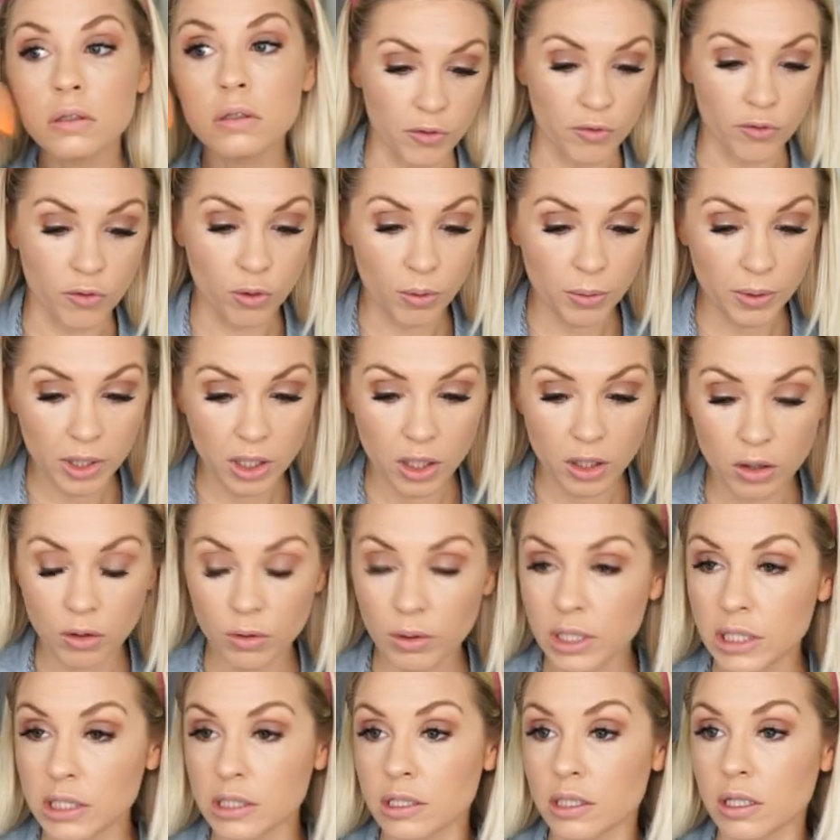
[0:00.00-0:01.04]
Before we go
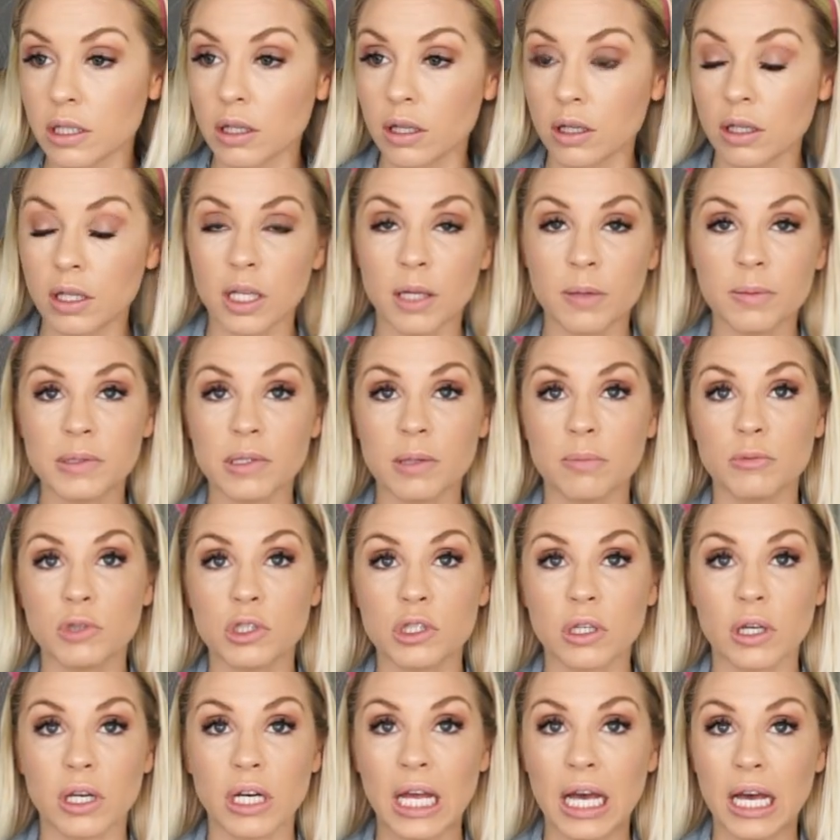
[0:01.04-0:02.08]
into the lips, I'm
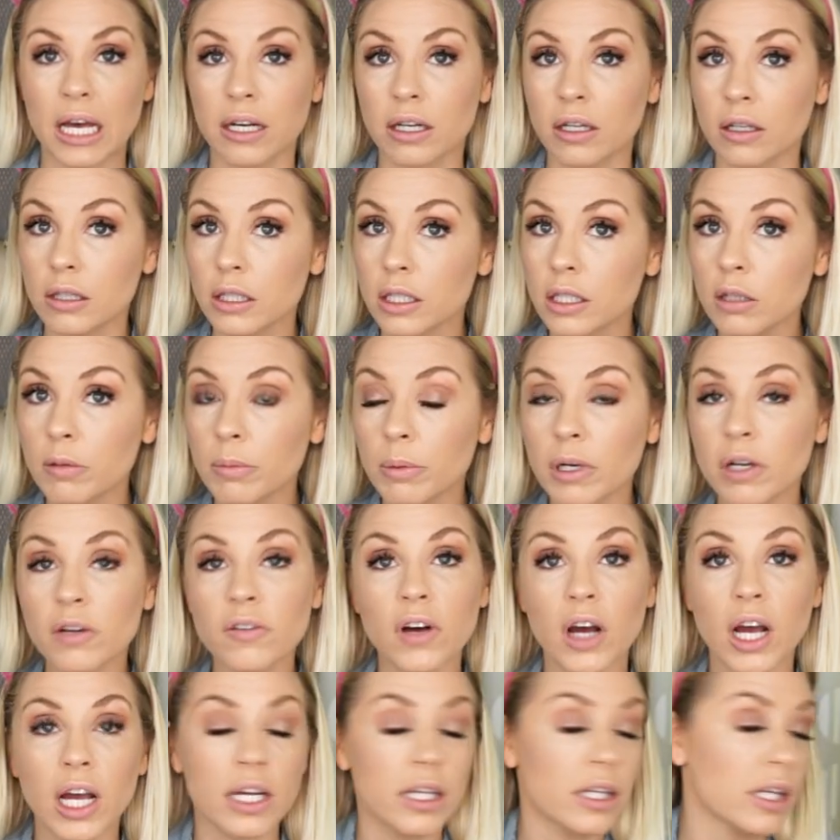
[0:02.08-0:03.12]
just going to add a little bit of
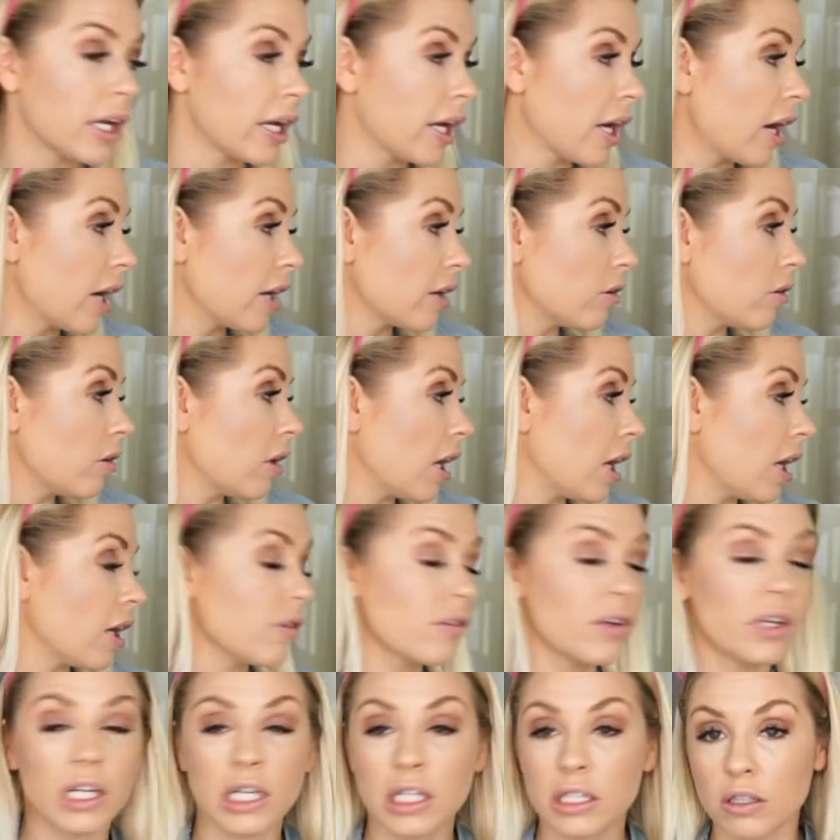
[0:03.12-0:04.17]
highlight. I don't
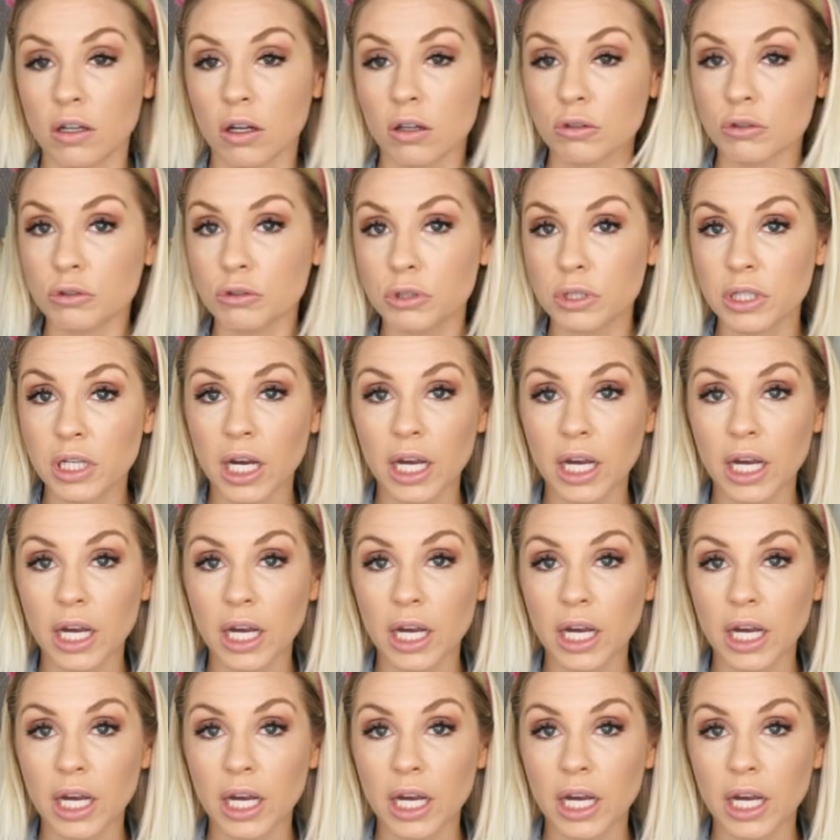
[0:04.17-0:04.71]
have any Dollar Tree